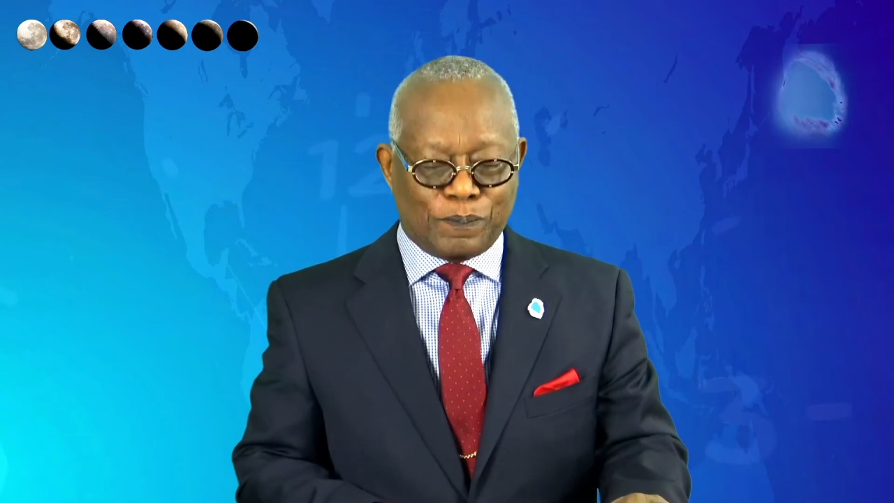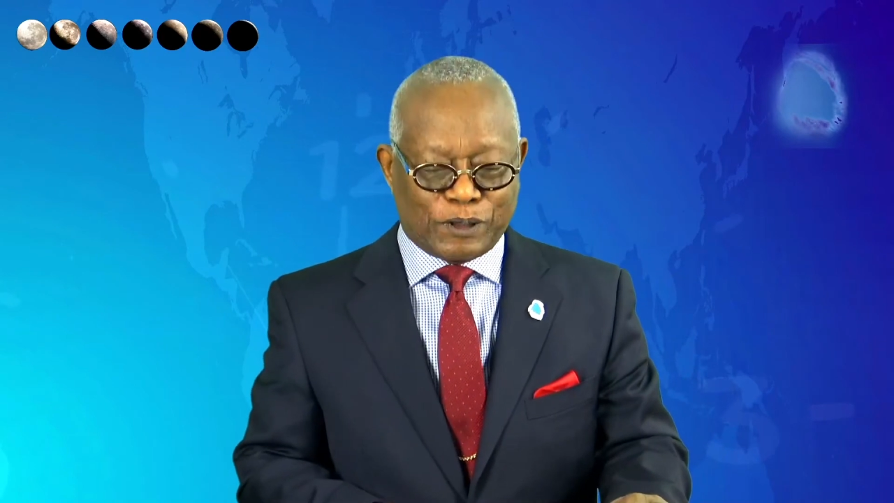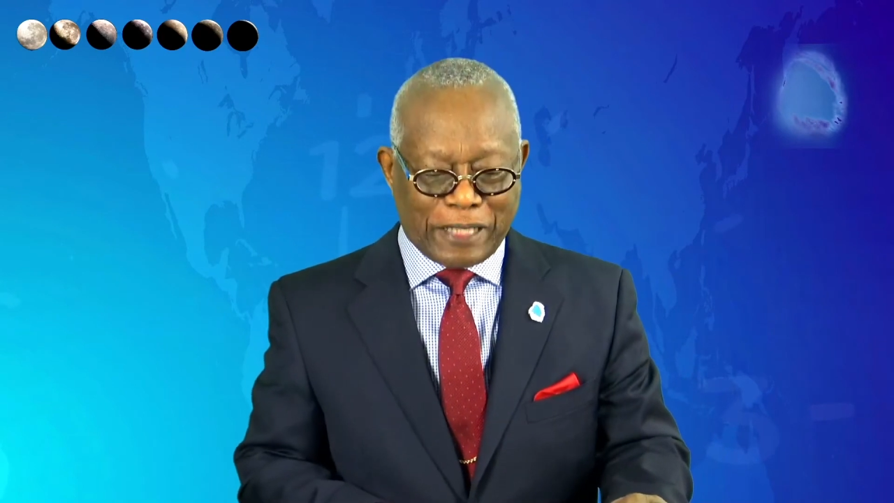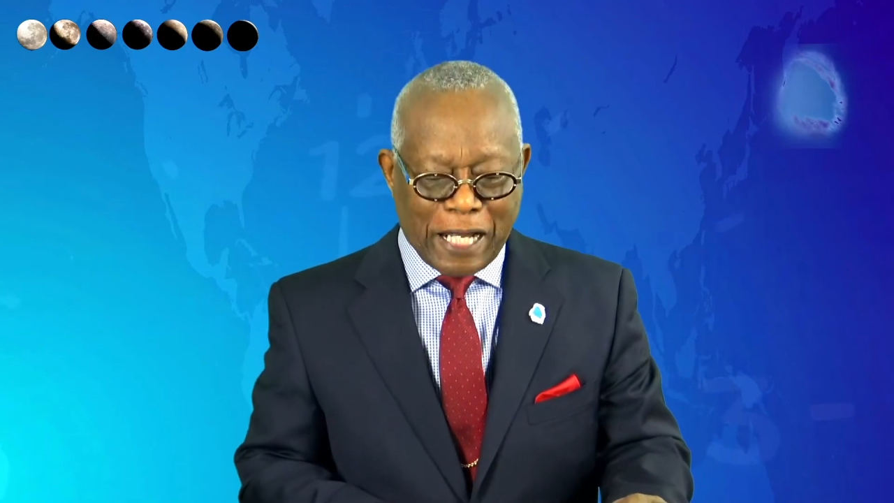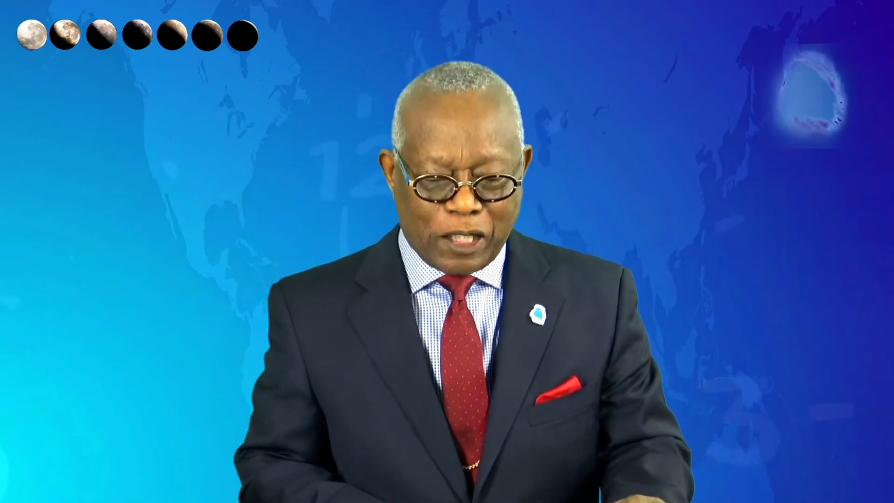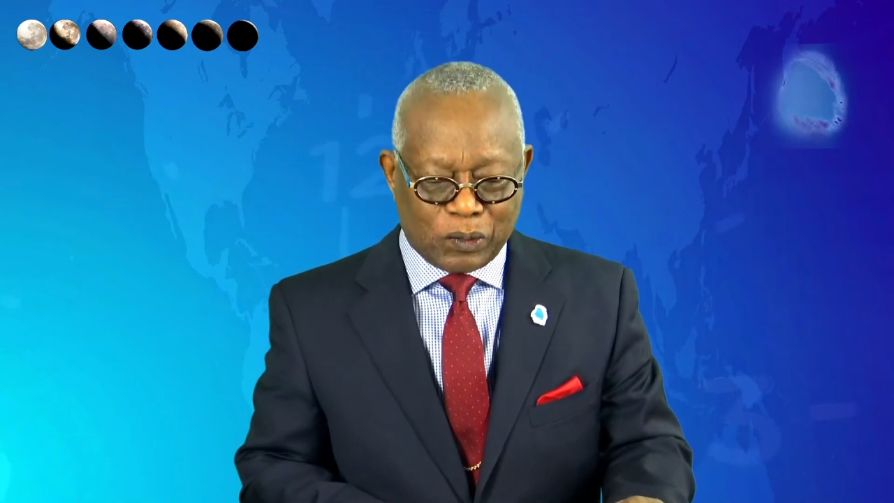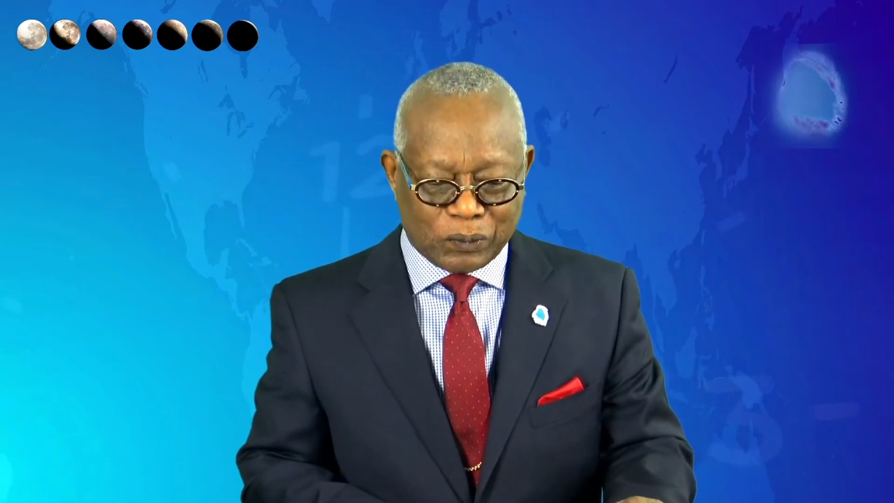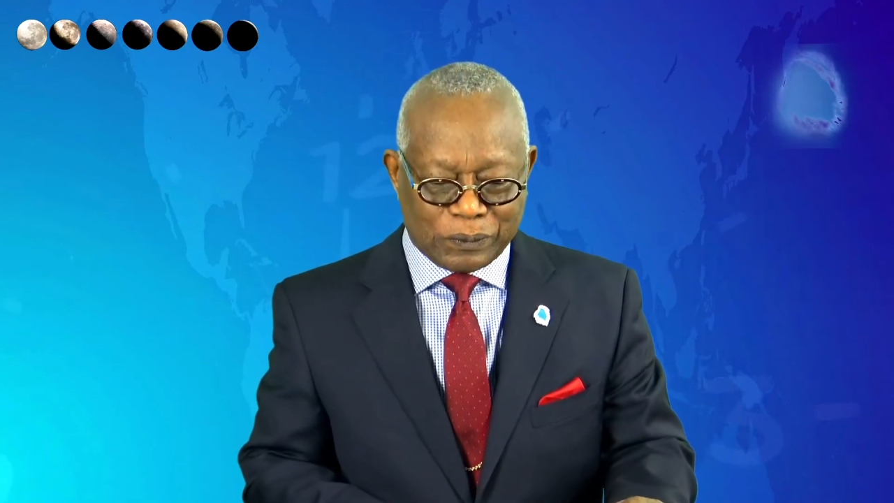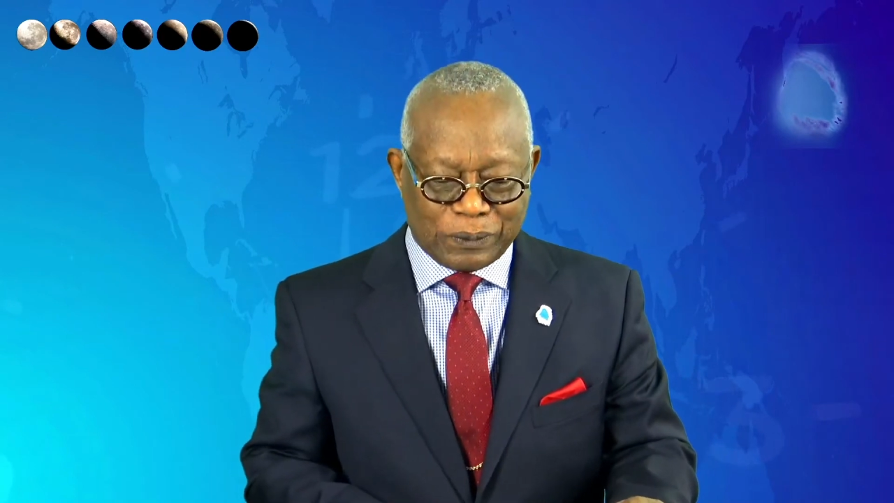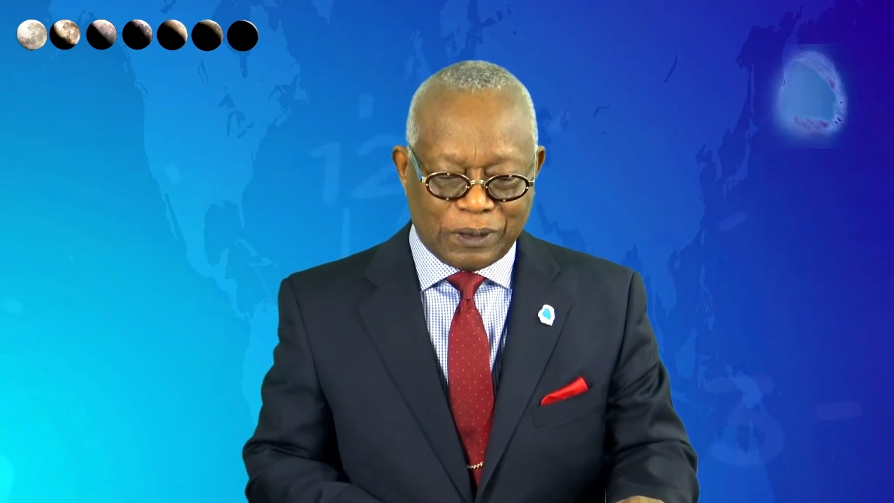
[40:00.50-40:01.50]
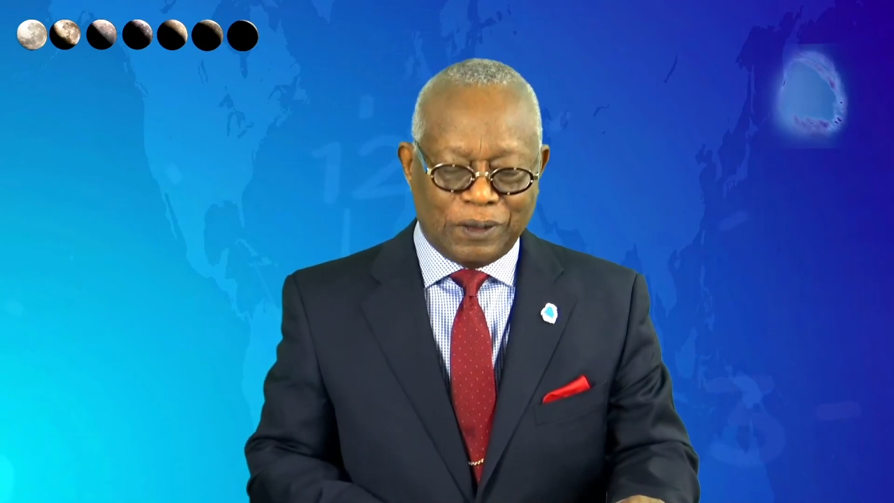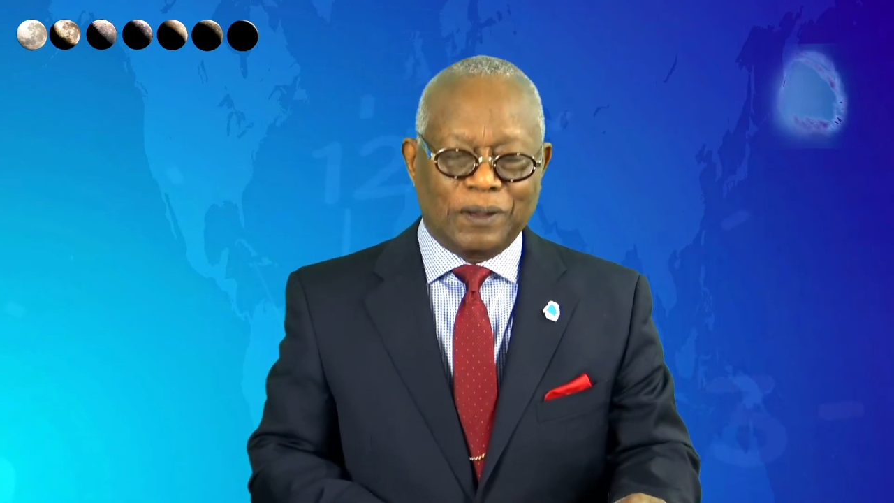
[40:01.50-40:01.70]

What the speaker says: come down,